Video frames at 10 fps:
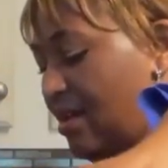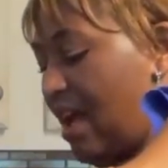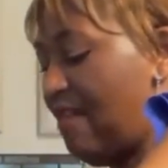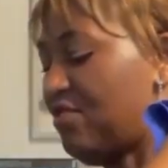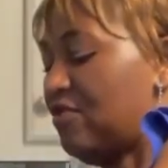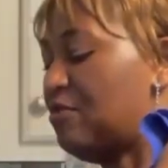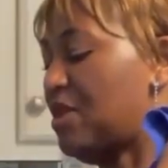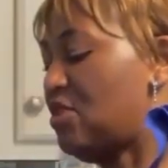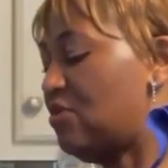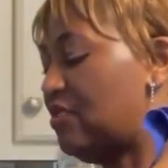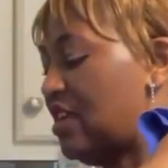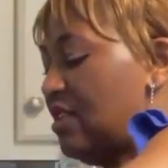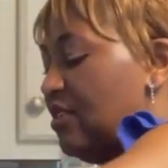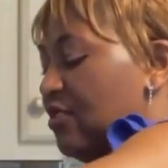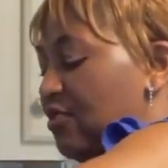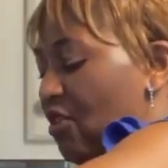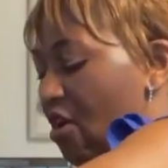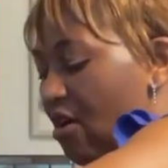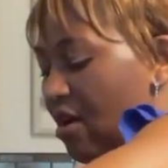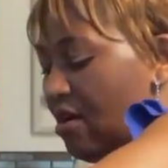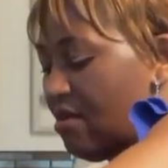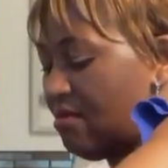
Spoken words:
I've just been using the stock,